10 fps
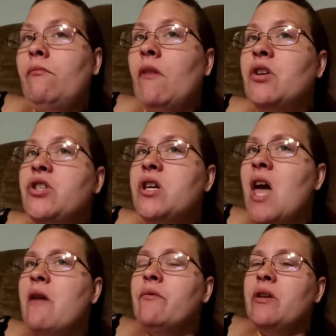She
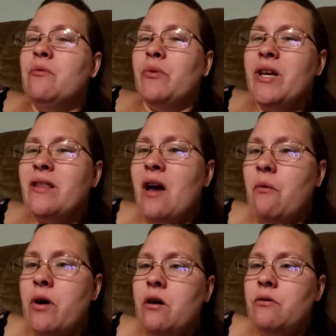can't really read that
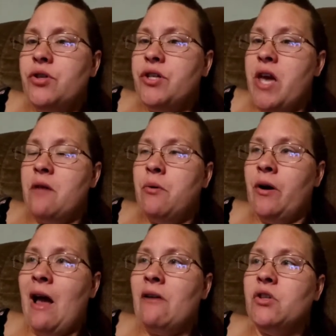well. She can't
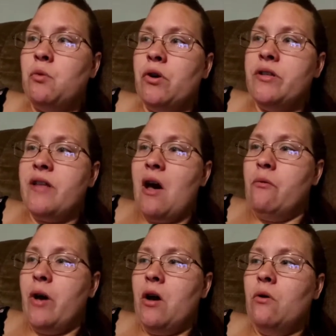pronounce words that
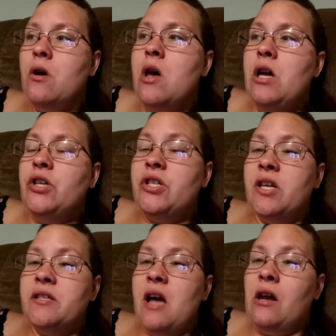well. She
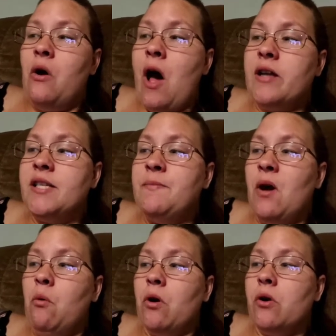does not know how to
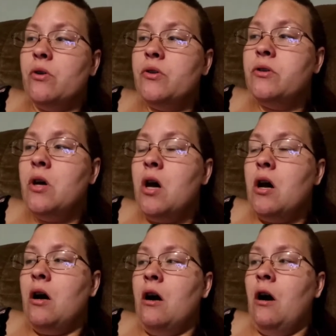spell words.
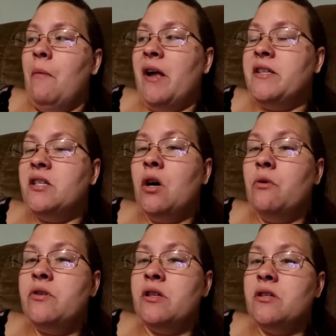I did go
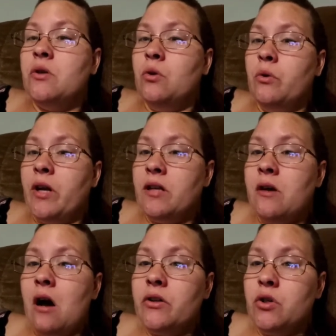to the school and I
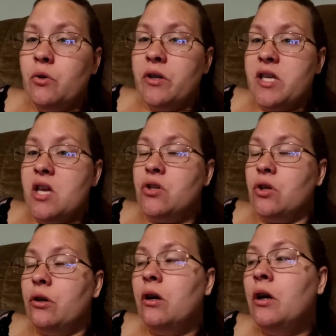talked to a
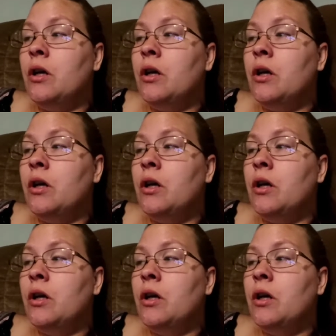teacher.